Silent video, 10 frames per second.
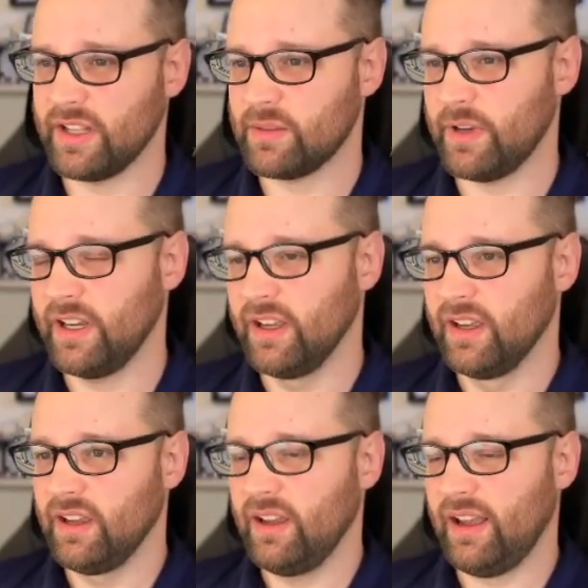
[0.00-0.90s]
But
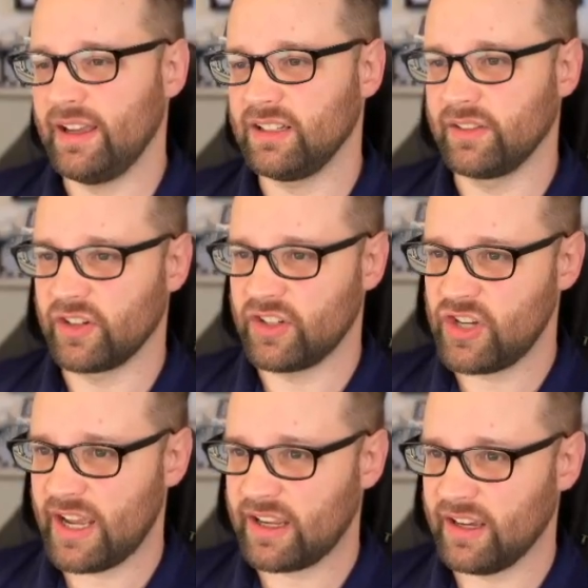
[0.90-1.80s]
I delivered a
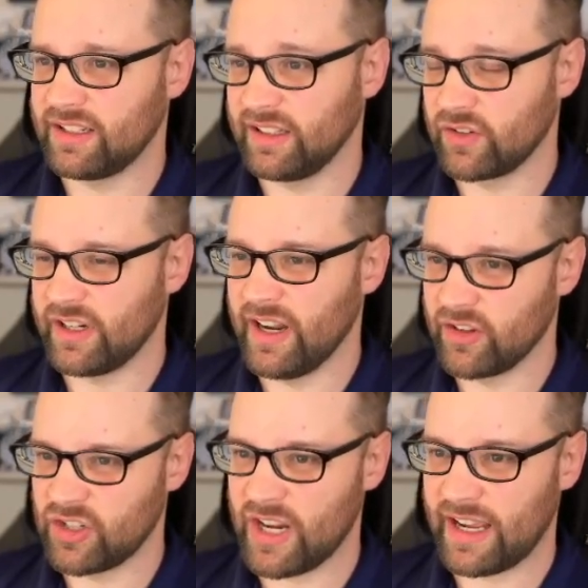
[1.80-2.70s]
check, I delivered another
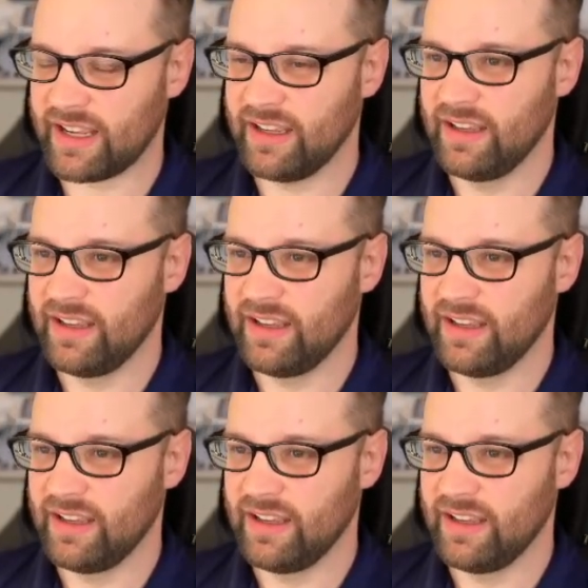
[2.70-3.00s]
check,